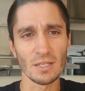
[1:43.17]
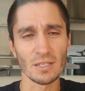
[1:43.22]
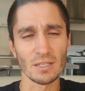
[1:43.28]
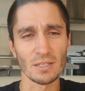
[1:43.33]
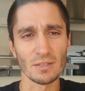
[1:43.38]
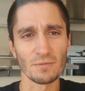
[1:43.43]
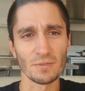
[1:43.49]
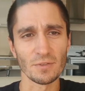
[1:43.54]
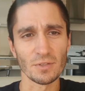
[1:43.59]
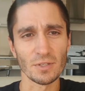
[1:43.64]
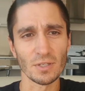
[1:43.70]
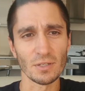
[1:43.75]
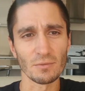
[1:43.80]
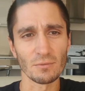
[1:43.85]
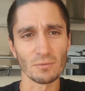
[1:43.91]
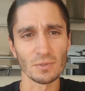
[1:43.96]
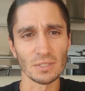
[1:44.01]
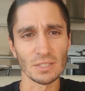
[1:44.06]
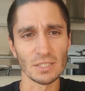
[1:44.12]
if you can
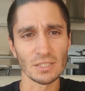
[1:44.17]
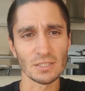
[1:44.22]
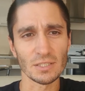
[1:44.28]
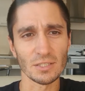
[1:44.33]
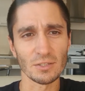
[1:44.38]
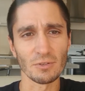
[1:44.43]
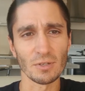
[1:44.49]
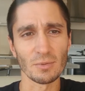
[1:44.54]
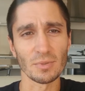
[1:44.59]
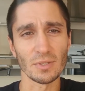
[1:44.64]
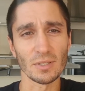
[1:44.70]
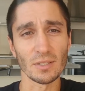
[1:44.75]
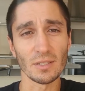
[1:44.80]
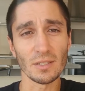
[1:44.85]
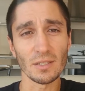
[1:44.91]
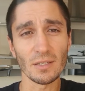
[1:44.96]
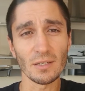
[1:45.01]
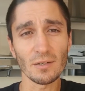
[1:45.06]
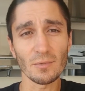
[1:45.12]
release the grip a
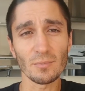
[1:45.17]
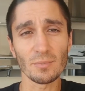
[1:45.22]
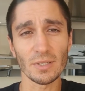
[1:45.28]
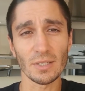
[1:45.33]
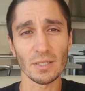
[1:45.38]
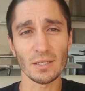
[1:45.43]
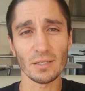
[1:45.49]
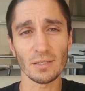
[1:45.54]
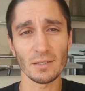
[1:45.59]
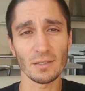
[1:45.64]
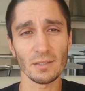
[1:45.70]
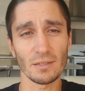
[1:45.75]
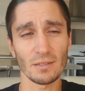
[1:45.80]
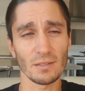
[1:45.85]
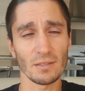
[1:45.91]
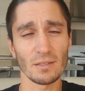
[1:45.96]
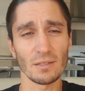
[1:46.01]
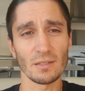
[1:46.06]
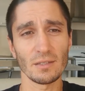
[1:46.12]
little bit,
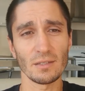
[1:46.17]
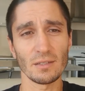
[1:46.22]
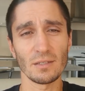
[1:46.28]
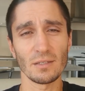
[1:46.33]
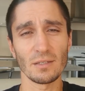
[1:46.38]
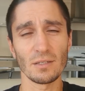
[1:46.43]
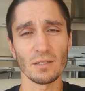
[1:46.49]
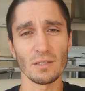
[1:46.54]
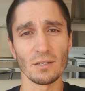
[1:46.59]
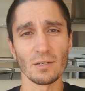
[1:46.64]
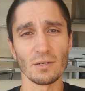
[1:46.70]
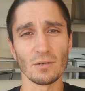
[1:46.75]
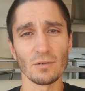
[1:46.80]
it